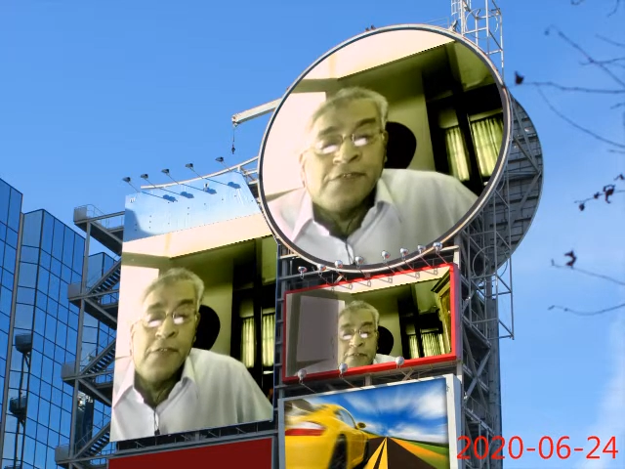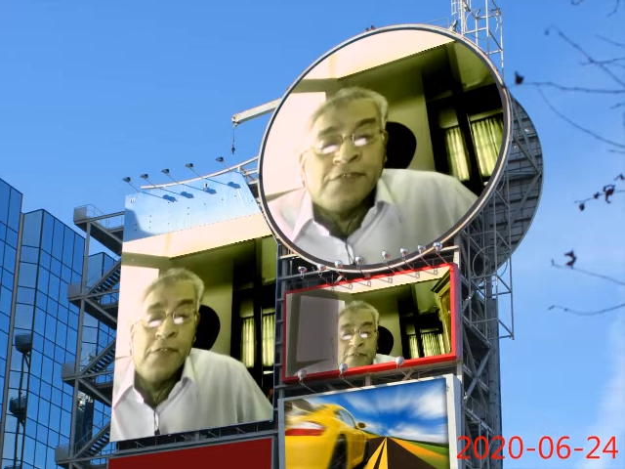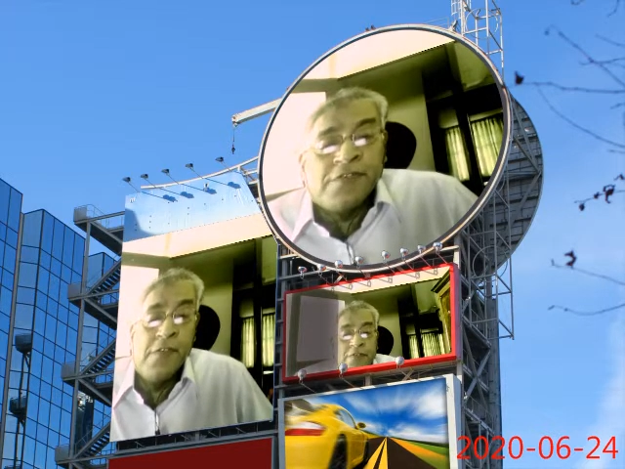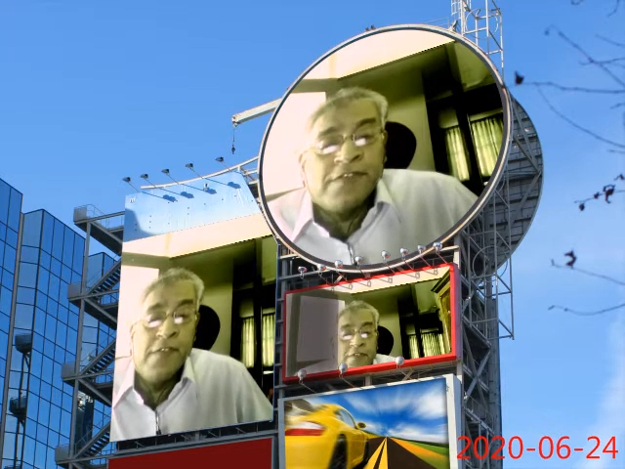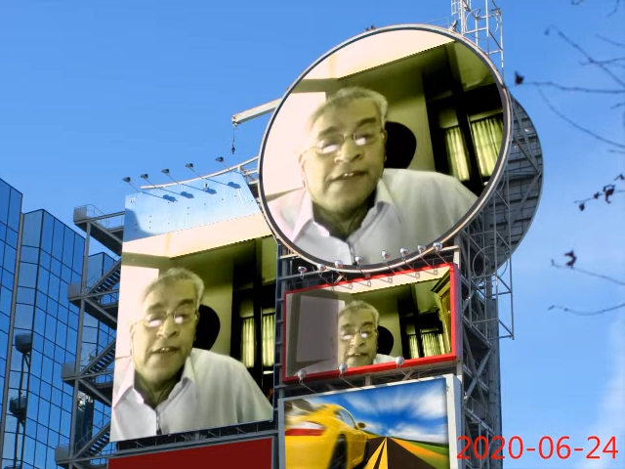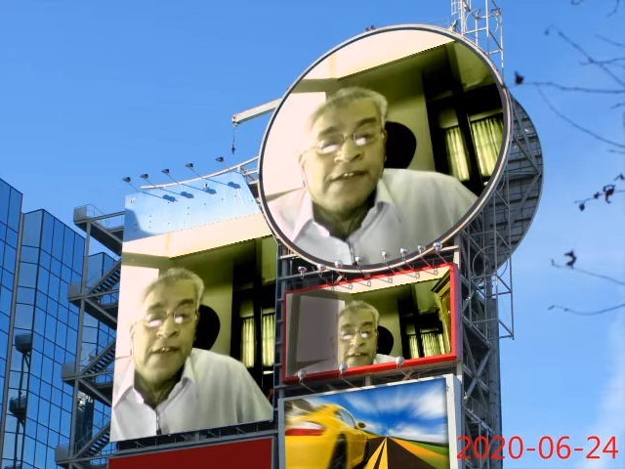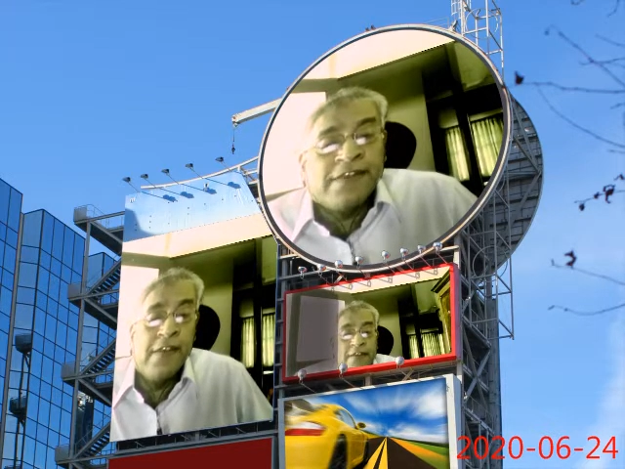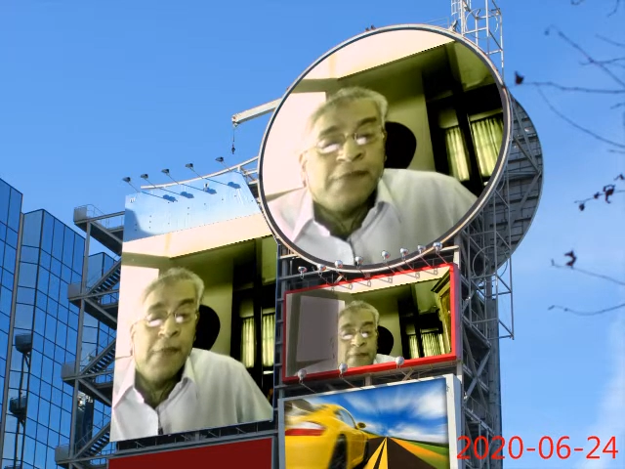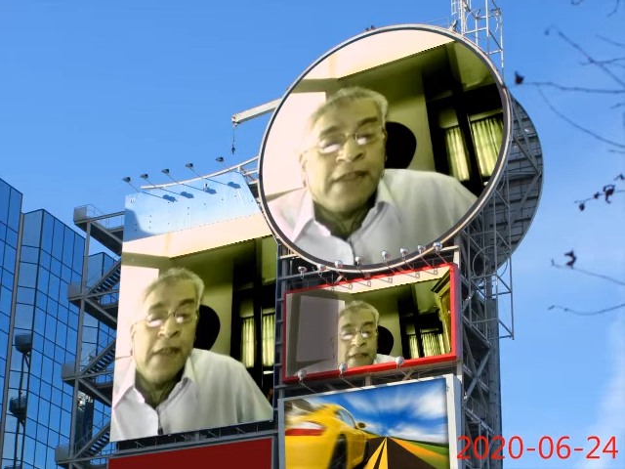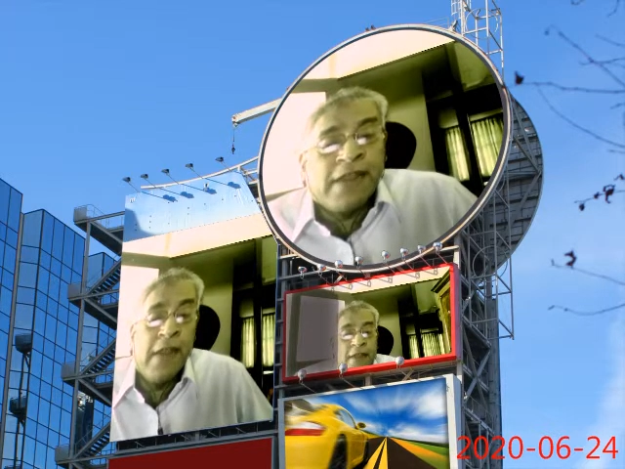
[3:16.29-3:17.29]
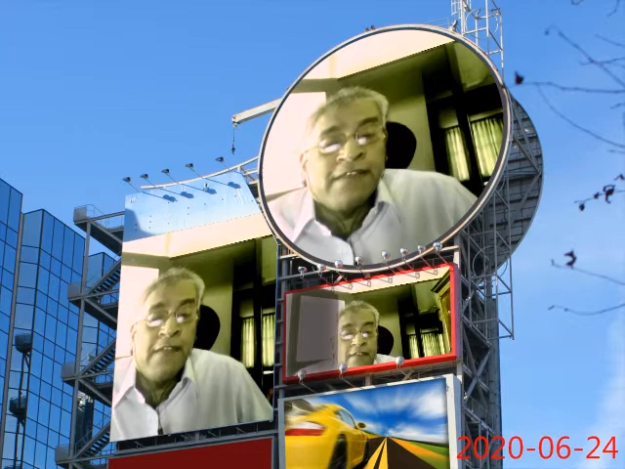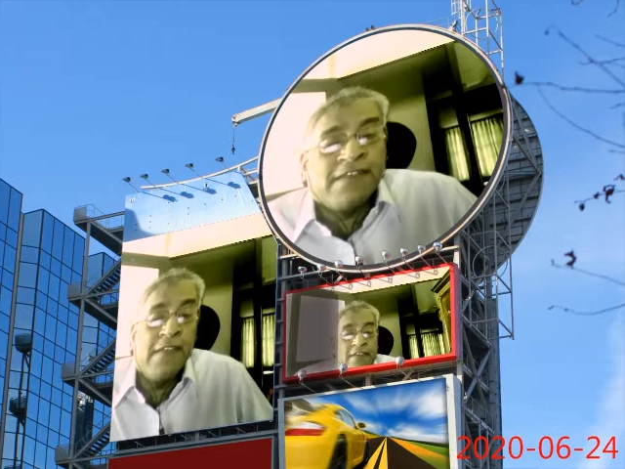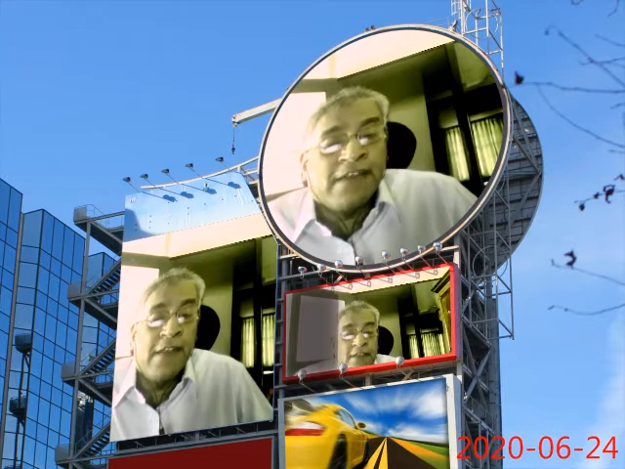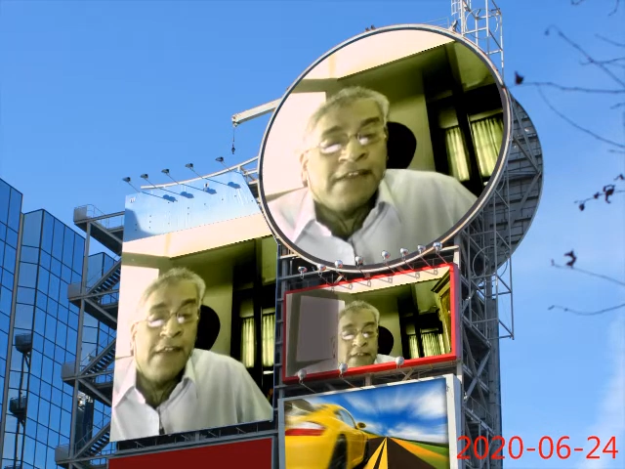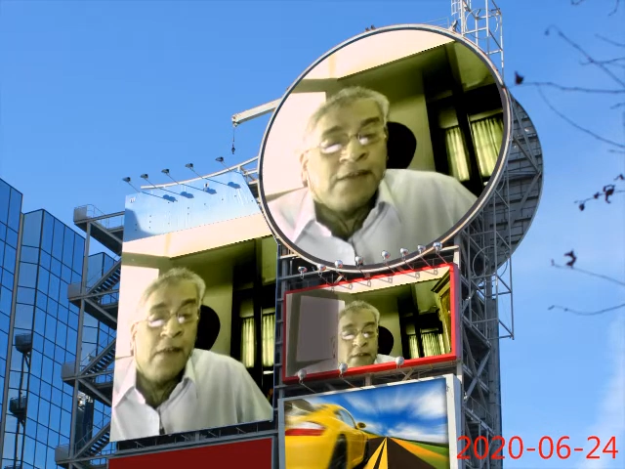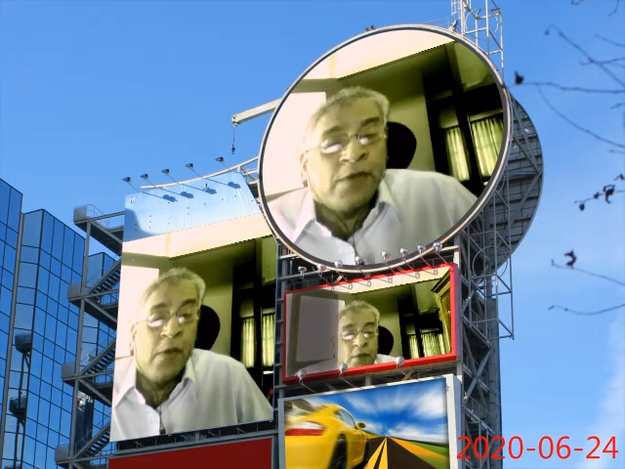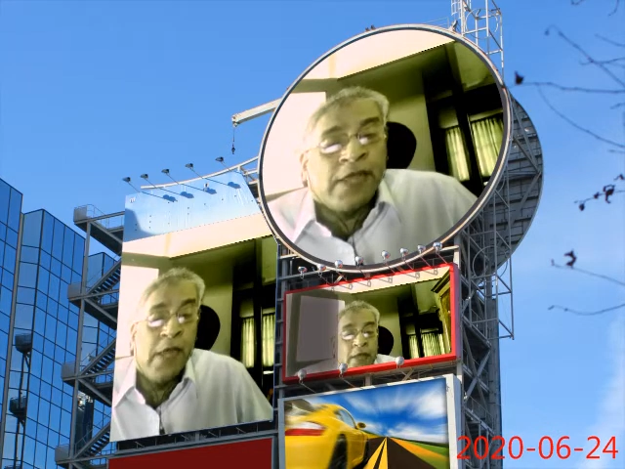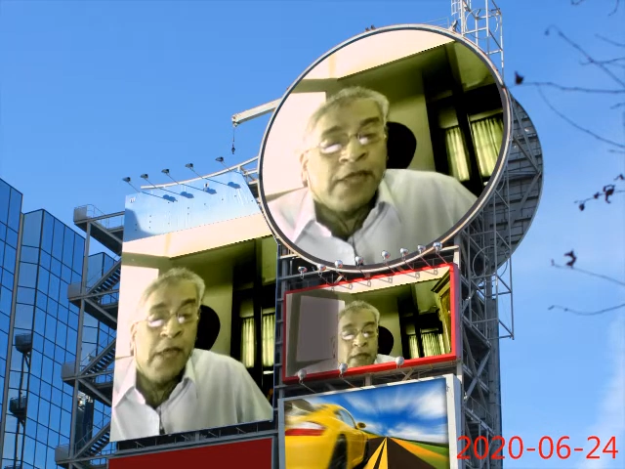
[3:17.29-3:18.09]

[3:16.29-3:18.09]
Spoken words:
Children's brains are still growing and